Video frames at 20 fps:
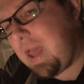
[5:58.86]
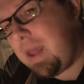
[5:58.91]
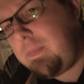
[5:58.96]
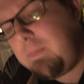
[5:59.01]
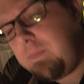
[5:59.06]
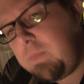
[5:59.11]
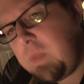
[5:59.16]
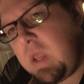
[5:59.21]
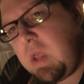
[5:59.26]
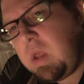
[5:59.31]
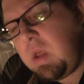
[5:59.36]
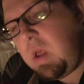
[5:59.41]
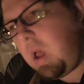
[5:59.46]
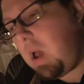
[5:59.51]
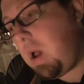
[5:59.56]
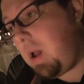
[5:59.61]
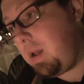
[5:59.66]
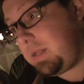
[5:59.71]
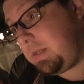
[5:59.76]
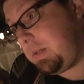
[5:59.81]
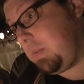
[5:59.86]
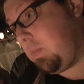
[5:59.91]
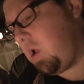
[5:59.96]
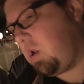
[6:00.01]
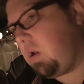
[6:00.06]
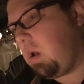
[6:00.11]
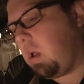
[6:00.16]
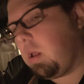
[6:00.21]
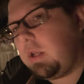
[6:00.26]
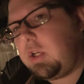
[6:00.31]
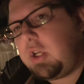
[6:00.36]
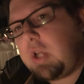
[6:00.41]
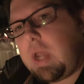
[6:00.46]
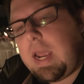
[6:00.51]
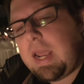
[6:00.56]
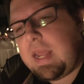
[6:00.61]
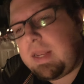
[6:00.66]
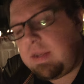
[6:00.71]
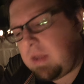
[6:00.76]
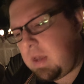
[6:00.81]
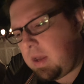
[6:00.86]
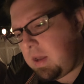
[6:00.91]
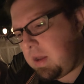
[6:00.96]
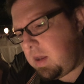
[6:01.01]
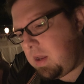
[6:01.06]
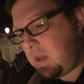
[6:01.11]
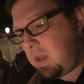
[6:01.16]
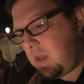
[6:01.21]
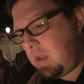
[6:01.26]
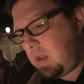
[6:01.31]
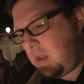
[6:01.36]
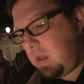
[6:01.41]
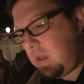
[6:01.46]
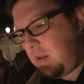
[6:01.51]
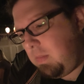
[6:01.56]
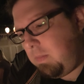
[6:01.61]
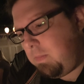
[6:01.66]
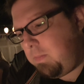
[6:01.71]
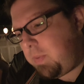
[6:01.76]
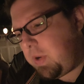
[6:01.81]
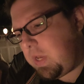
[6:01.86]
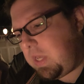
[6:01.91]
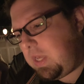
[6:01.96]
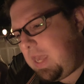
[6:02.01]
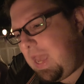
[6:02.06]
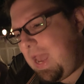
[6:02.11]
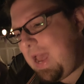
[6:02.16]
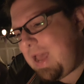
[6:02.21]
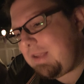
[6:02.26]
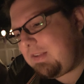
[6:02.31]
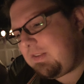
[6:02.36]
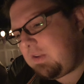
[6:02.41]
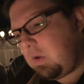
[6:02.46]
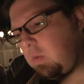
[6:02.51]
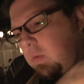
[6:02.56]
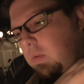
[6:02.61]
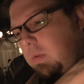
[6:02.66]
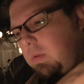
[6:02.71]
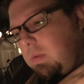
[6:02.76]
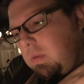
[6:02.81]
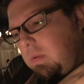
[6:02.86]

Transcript: that, to my knowledge. And, but yeah, so